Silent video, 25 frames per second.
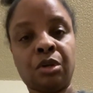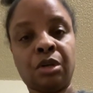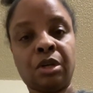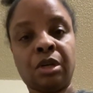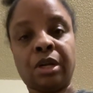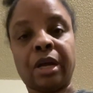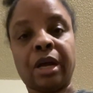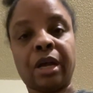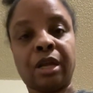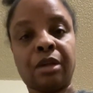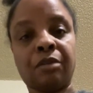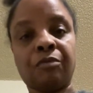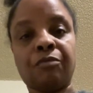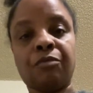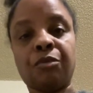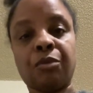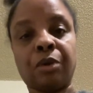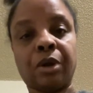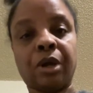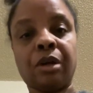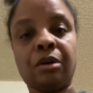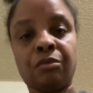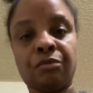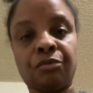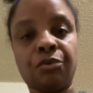Like if you
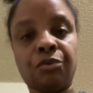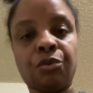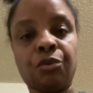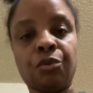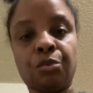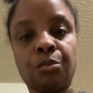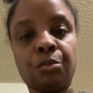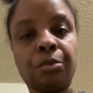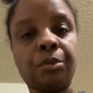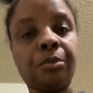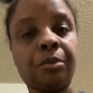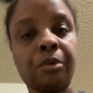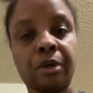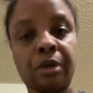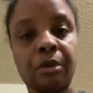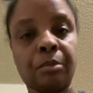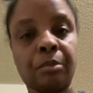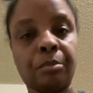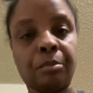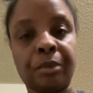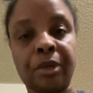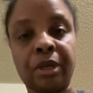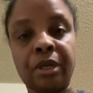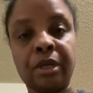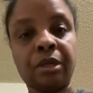ate a
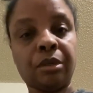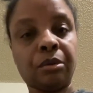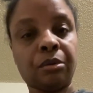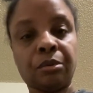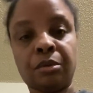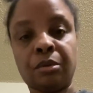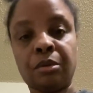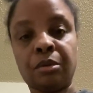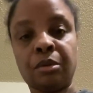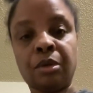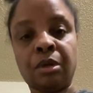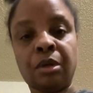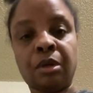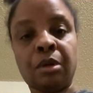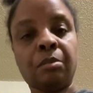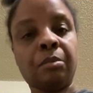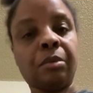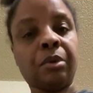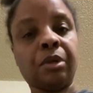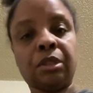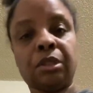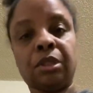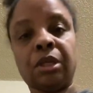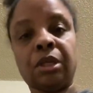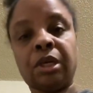meal, but
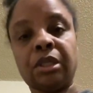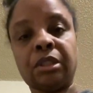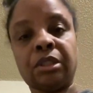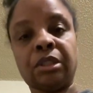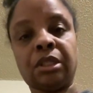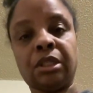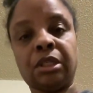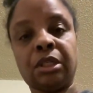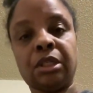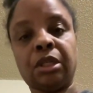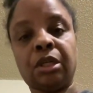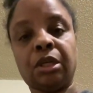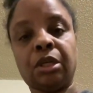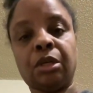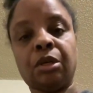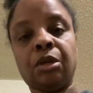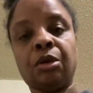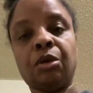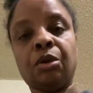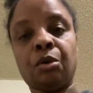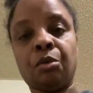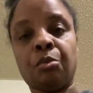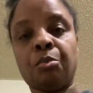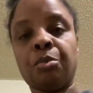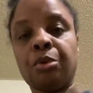it doesn't,
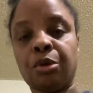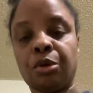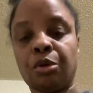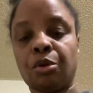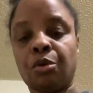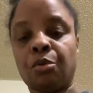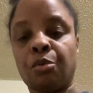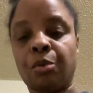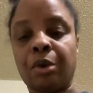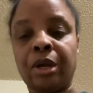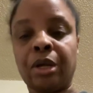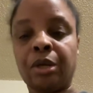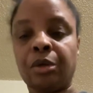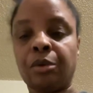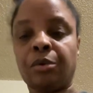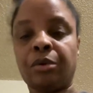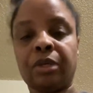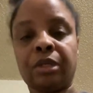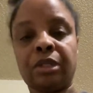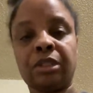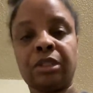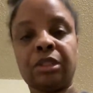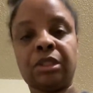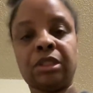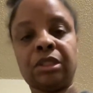put no weight on.
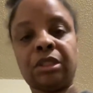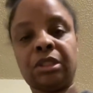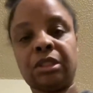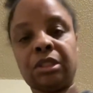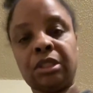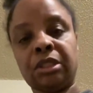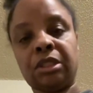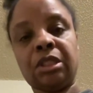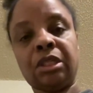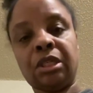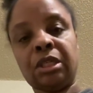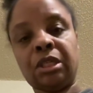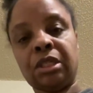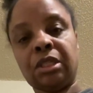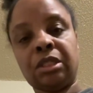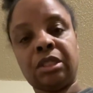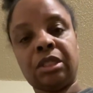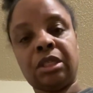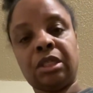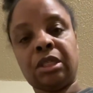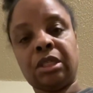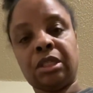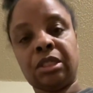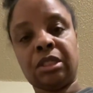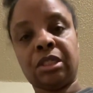It's just the chia
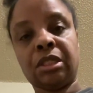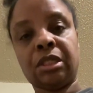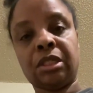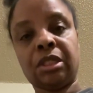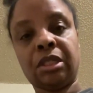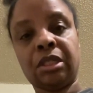seeds.